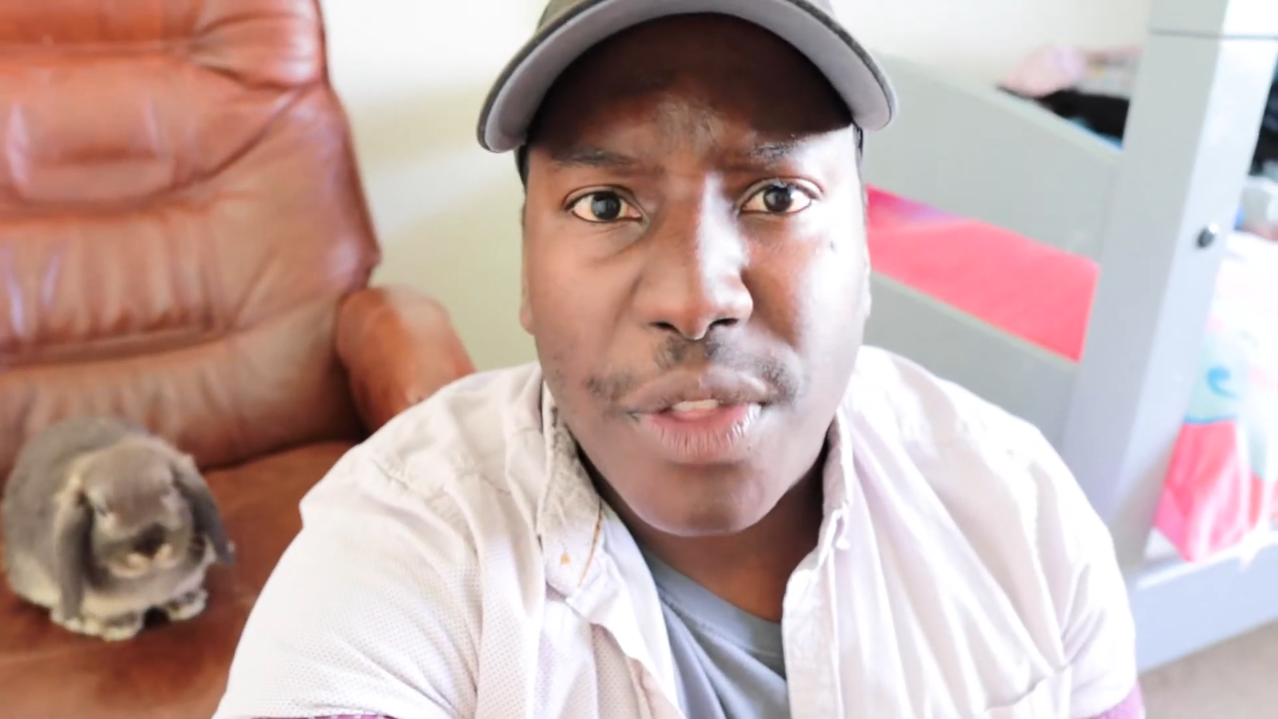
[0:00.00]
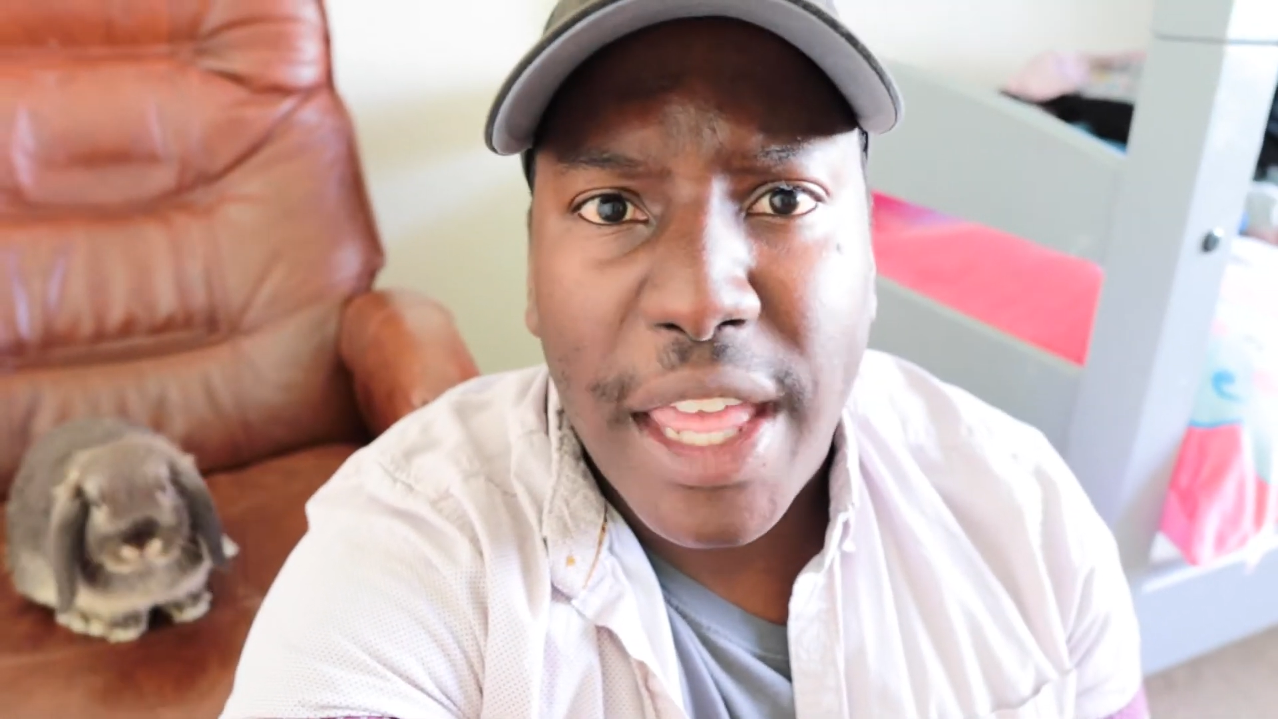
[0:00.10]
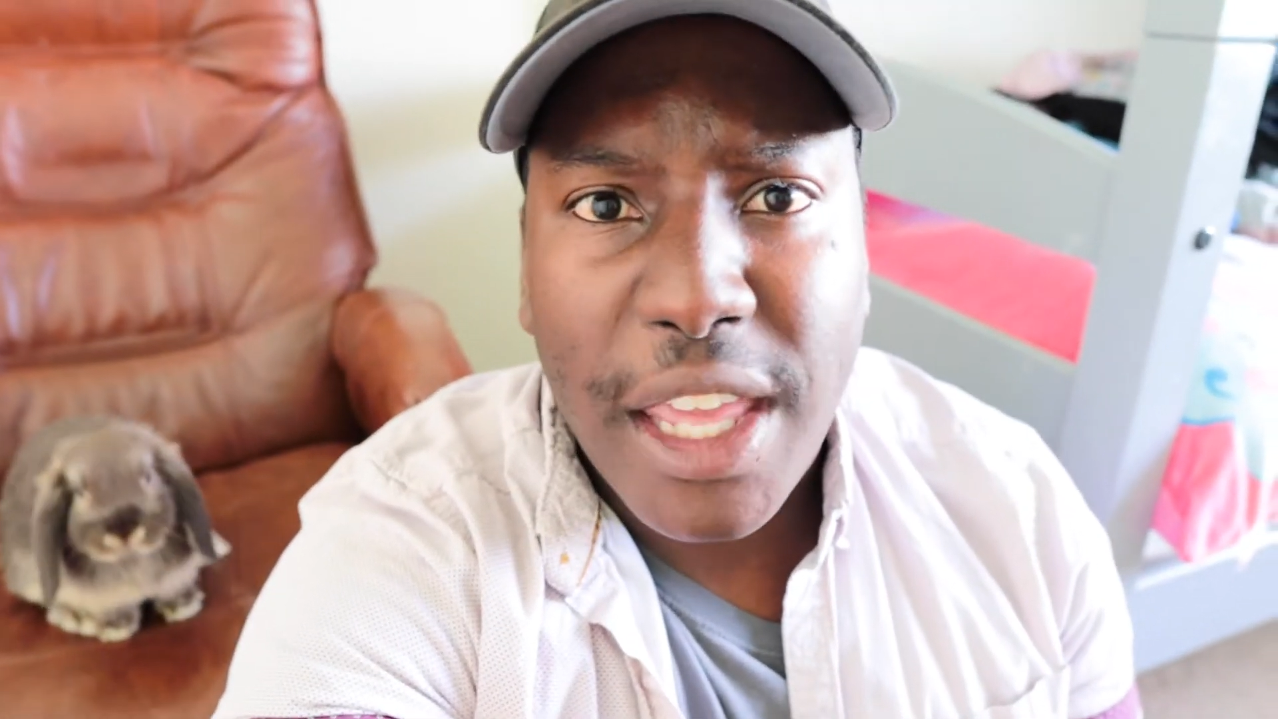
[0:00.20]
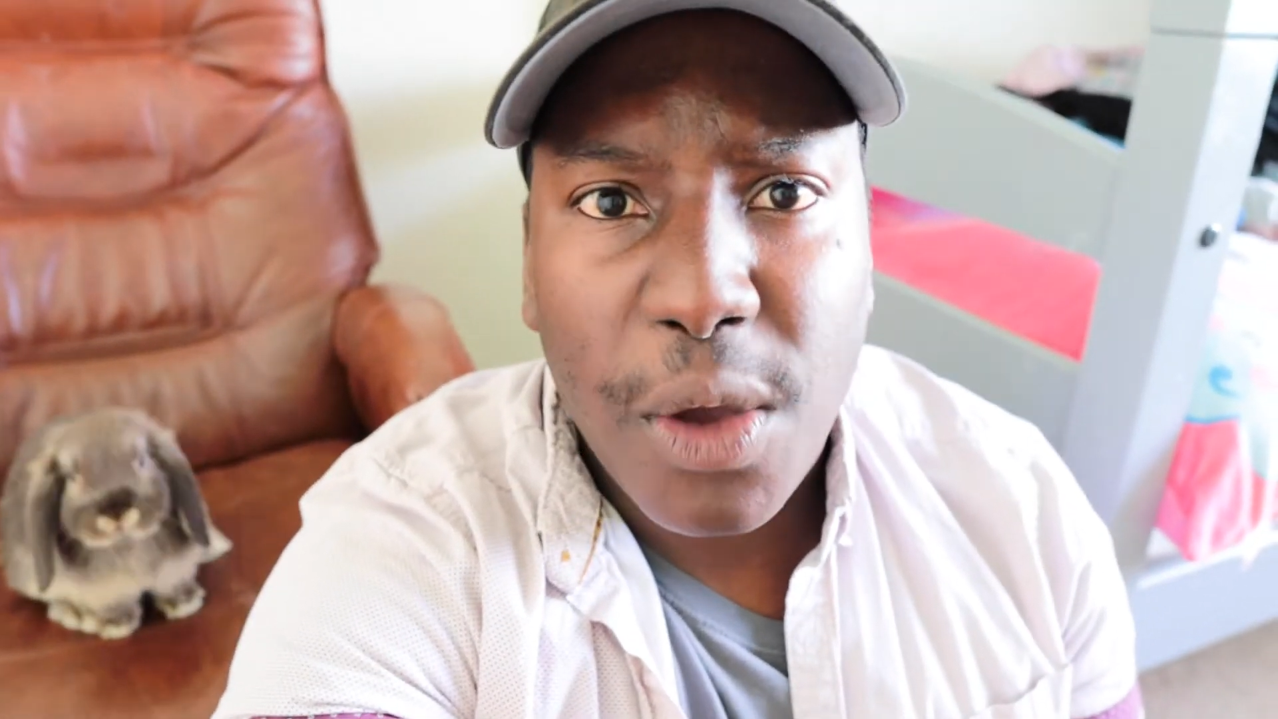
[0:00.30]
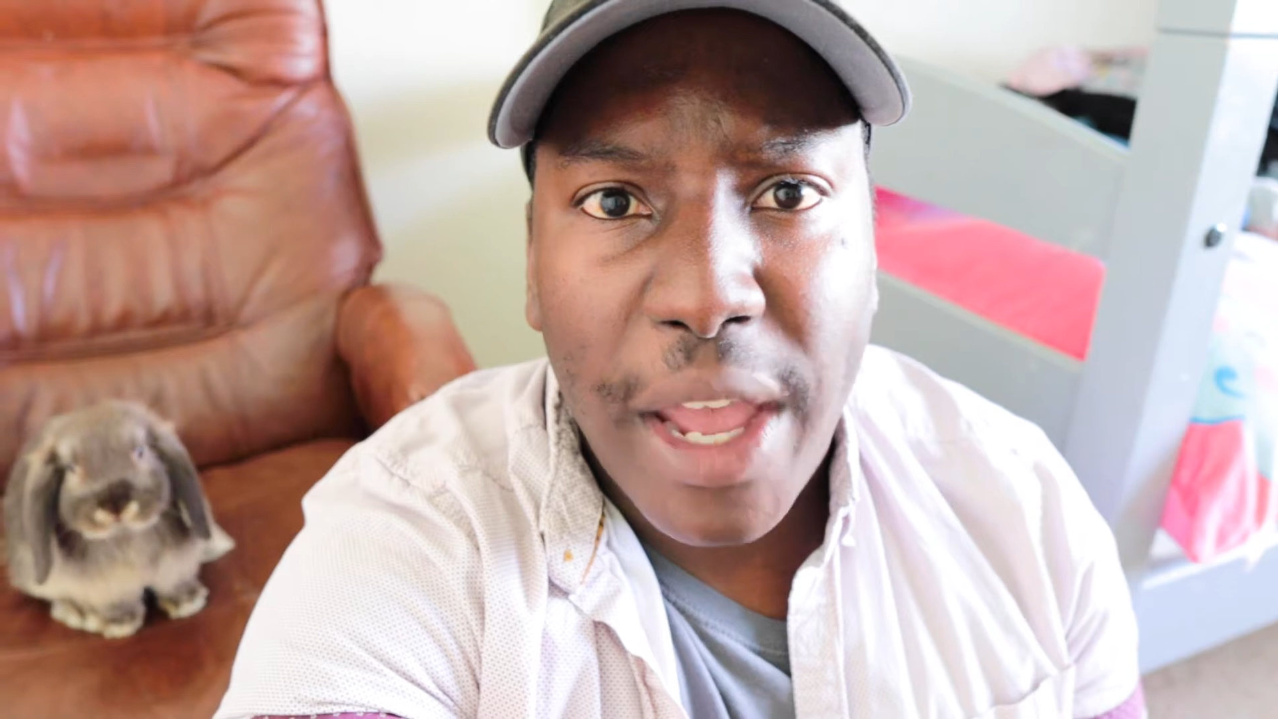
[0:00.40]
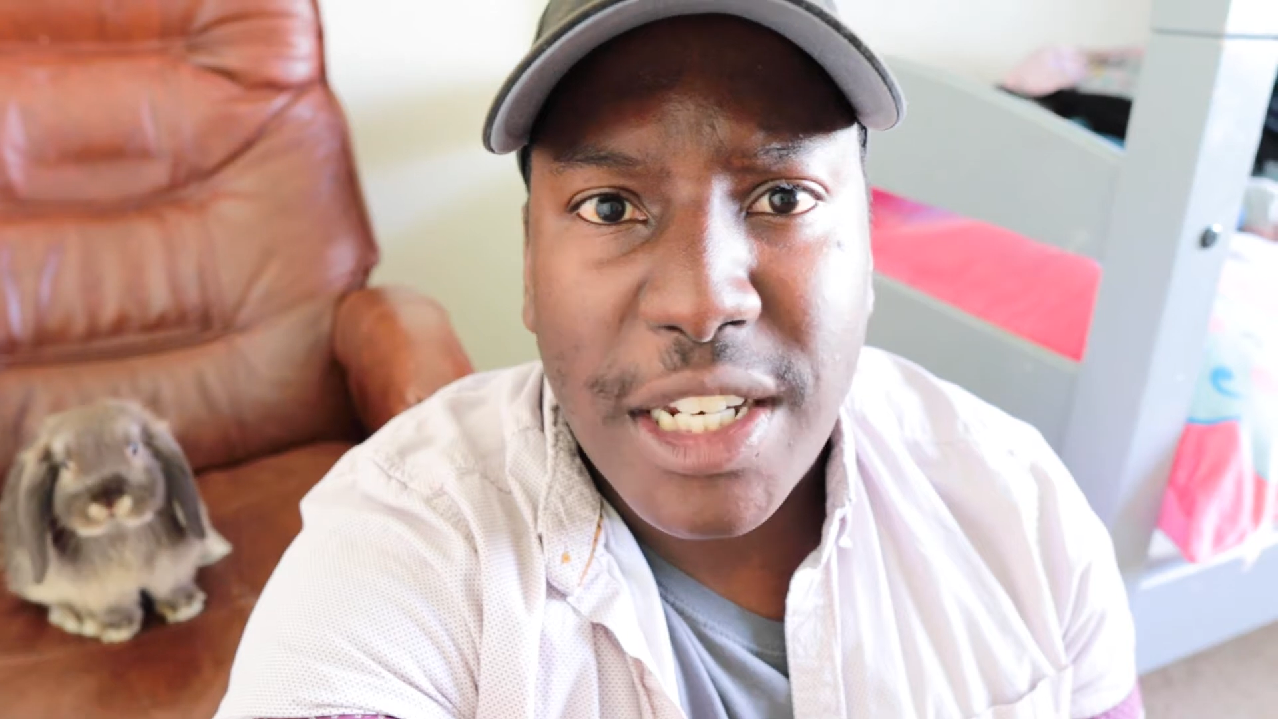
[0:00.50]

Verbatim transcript: Thank you,